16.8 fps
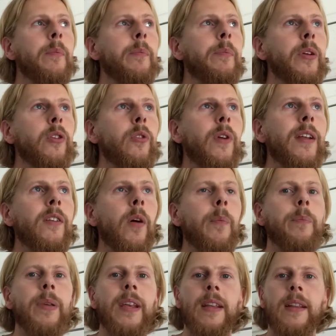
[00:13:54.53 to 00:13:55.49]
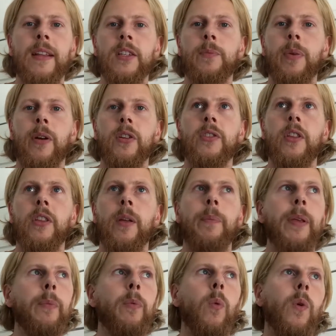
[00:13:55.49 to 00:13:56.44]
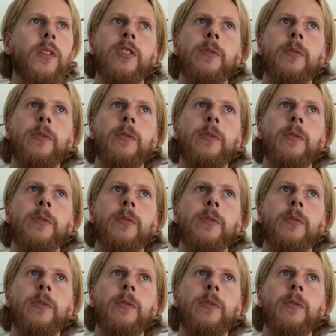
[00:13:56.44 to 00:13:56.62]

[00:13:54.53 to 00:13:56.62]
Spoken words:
But you end up being this person that people want